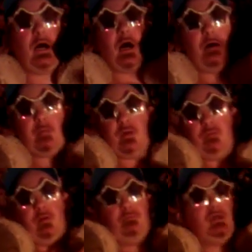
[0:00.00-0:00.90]
I'm going to
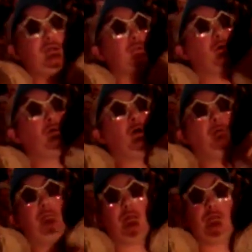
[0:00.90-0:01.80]
be Big Show.
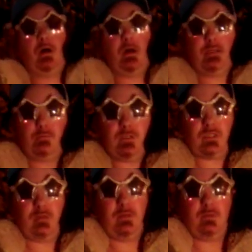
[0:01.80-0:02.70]
Big Dog Jimmy's
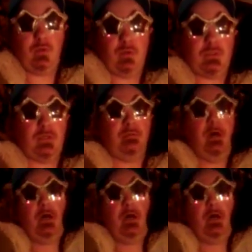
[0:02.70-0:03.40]
going to be Rusev.